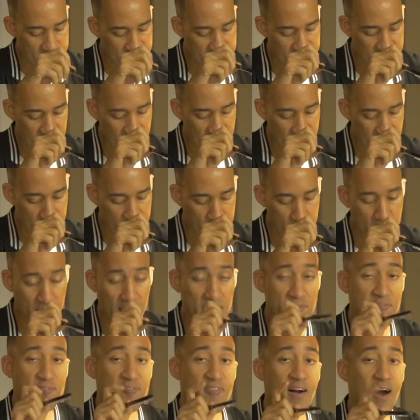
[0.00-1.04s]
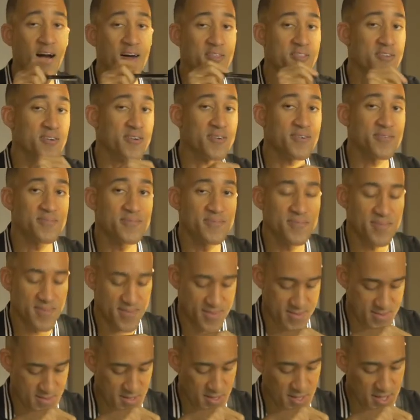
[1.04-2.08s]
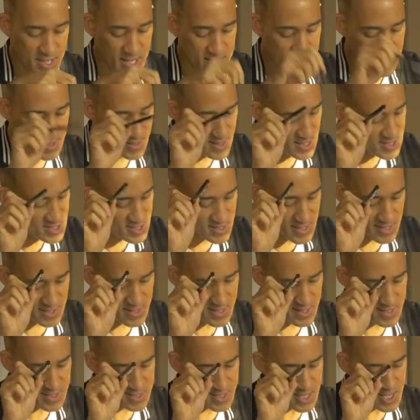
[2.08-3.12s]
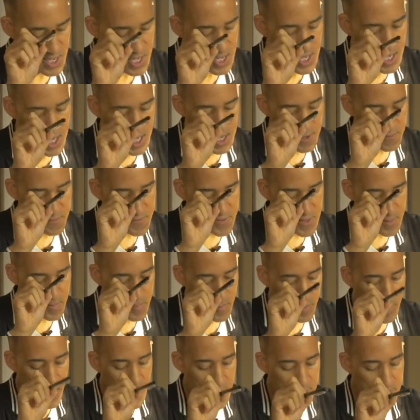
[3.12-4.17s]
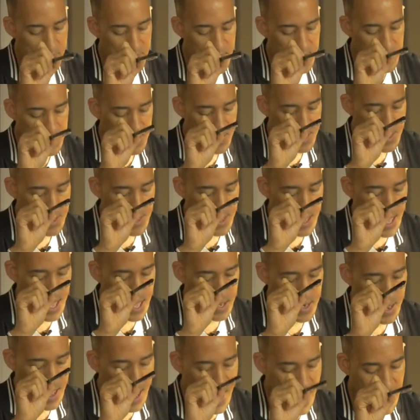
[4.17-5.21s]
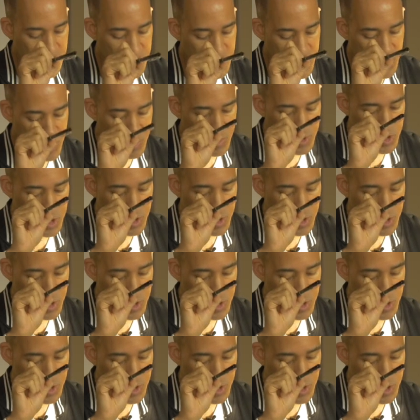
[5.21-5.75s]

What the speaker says: said, My father," listen at this, "if the prophet had asked you to